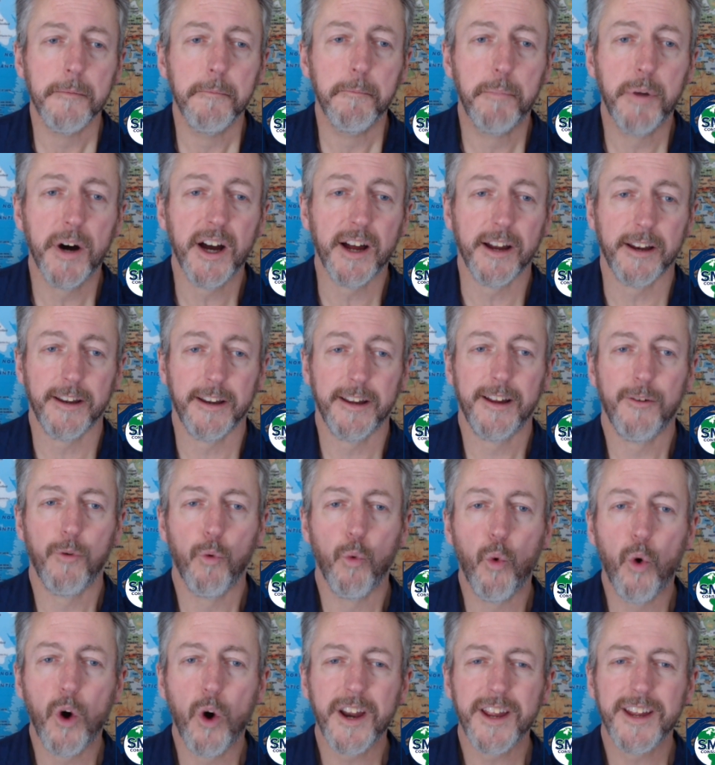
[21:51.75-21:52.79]
But
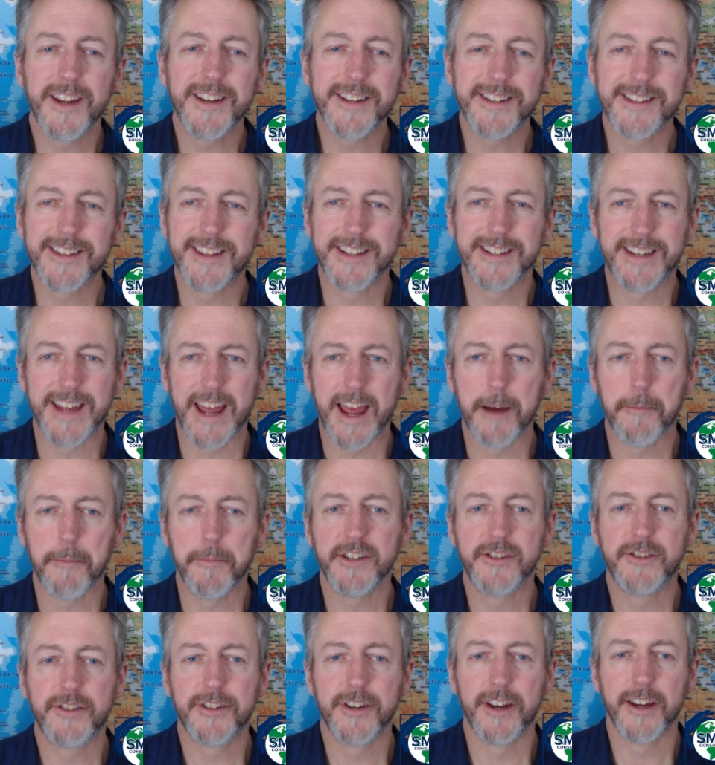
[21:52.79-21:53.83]
what is the
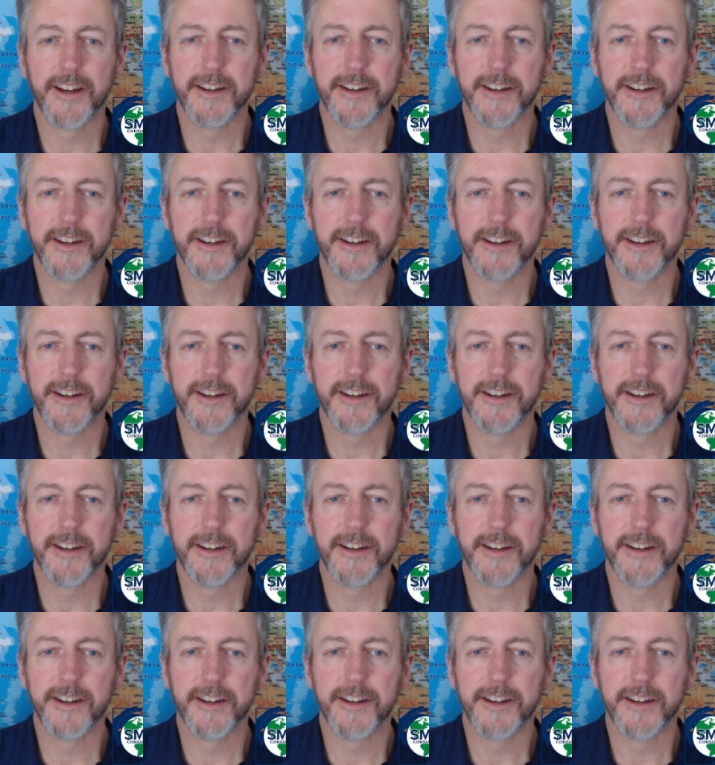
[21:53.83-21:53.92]
damage